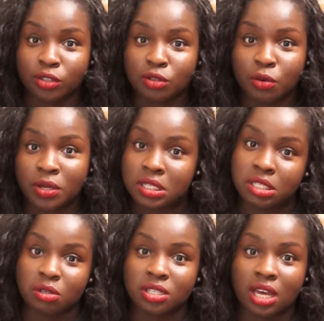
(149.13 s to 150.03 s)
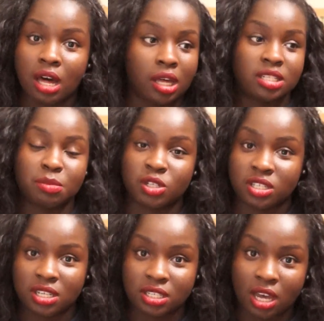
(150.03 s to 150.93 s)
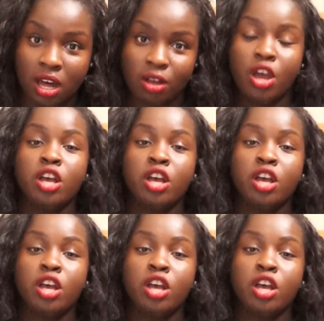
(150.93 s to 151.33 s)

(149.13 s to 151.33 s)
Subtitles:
to and still sell as much as they sell.